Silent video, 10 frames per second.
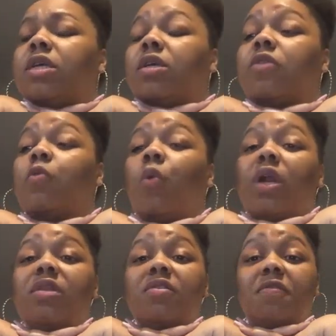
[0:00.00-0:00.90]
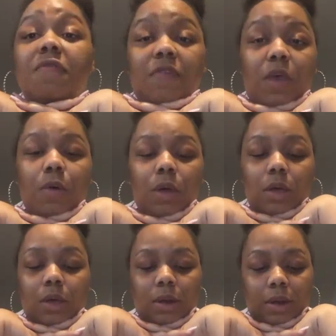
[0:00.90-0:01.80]
just wanted to feel
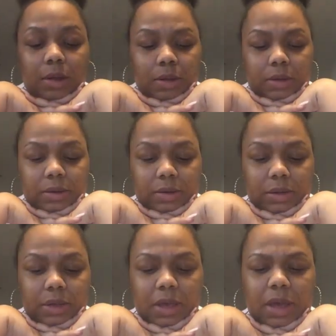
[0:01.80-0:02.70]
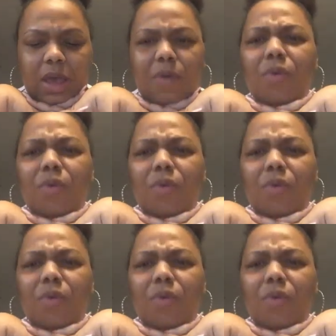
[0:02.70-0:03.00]
good. And